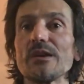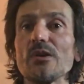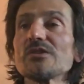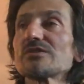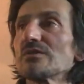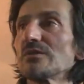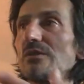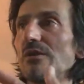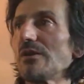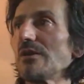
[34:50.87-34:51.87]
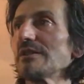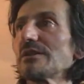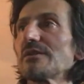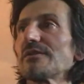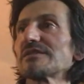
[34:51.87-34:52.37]
And also all
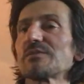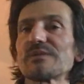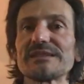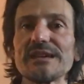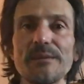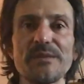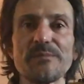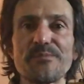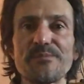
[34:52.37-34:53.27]
the others, they were there. I mean,